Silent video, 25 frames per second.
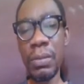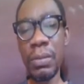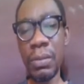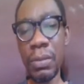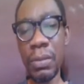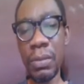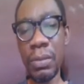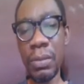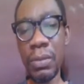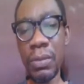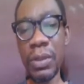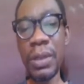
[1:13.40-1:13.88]

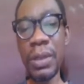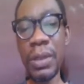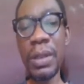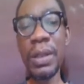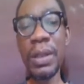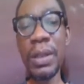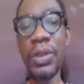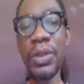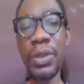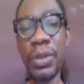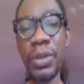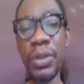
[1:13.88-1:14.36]
One thing is
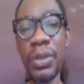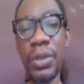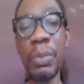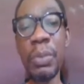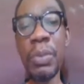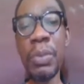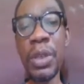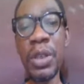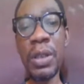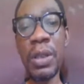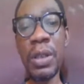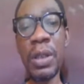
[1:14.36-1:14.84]
just make
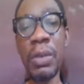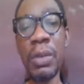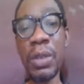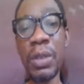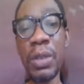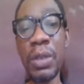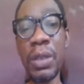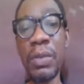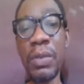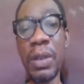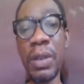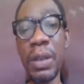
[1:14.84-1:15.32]
sure that
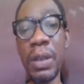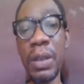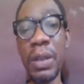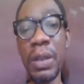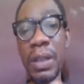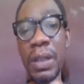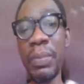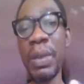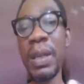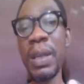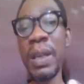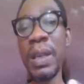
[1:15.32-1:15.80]
whatever you're
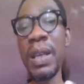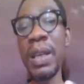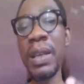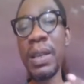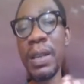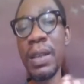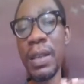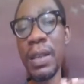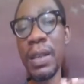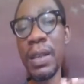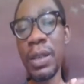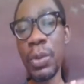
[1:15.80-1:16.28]
typing in
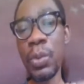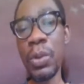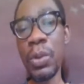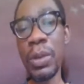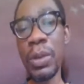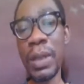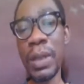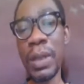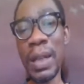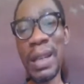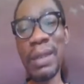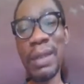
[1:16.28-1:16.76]
is one that
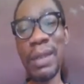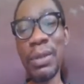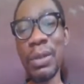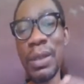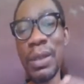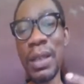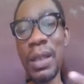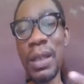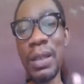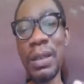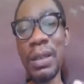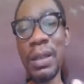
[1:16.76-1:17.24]
cannot
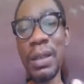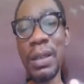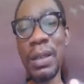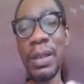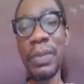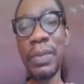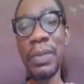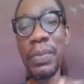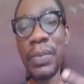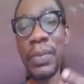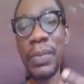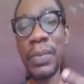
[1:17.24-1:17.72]
easily
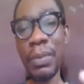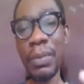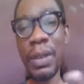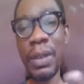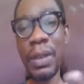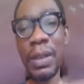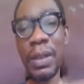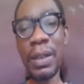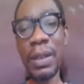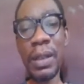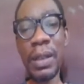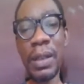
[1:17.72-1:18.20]
be
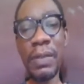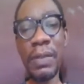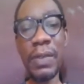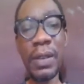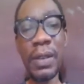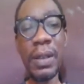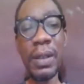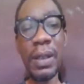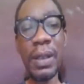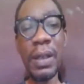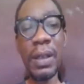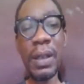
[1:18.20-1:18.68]
deciphered.
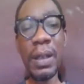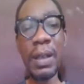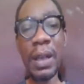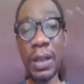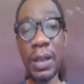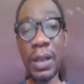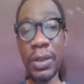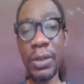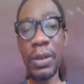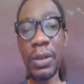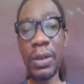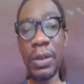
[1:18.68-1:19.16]
I
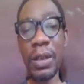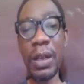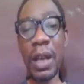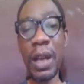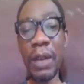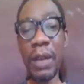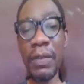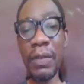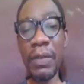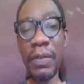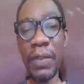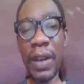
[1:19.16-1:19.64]
strongly
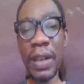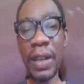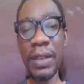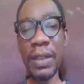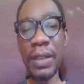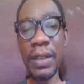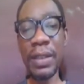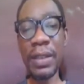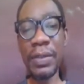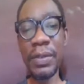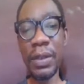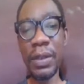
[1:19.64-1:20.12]
advise the
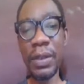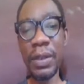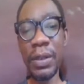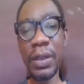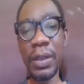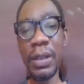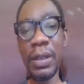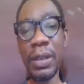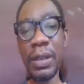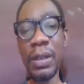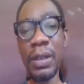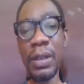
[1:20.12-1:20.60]
following
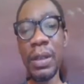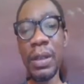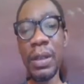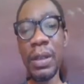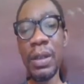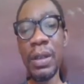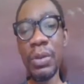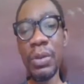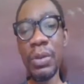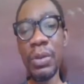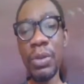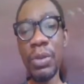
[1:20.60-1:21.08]
rules
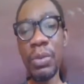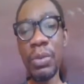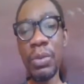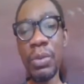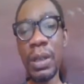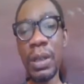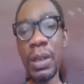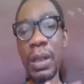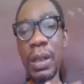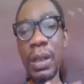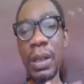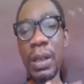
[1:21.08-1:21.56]
when
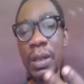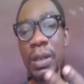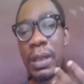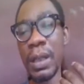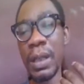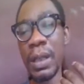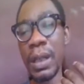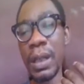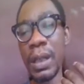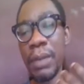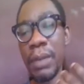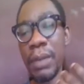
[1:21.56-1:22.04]
actually
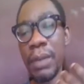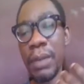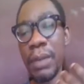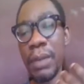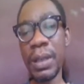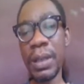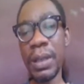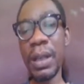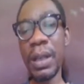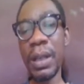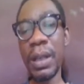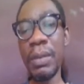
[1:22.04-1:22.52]
determining